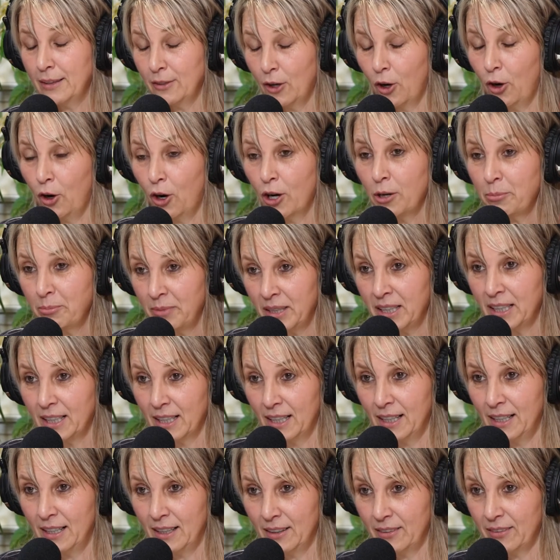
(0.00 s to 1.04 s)
army
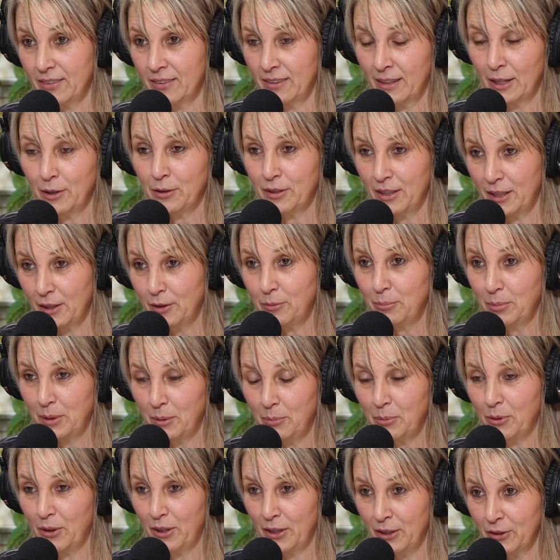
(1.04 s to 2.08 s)
guys, not 8
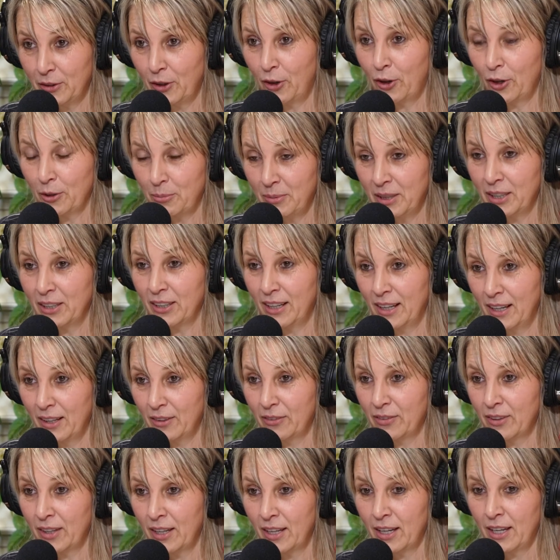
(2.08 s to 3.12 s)
people, 8 army
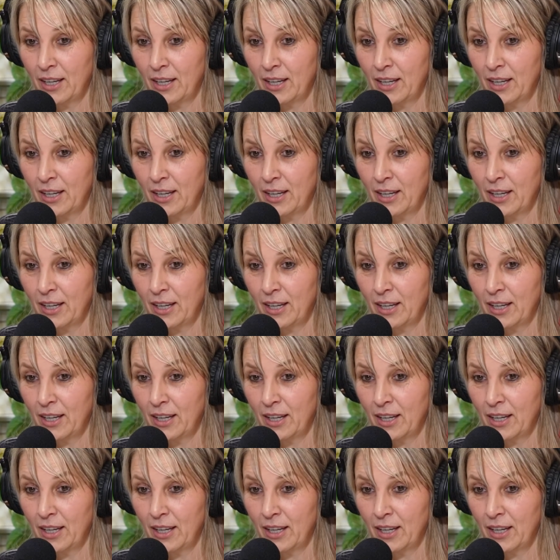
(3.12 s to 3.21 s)
guys,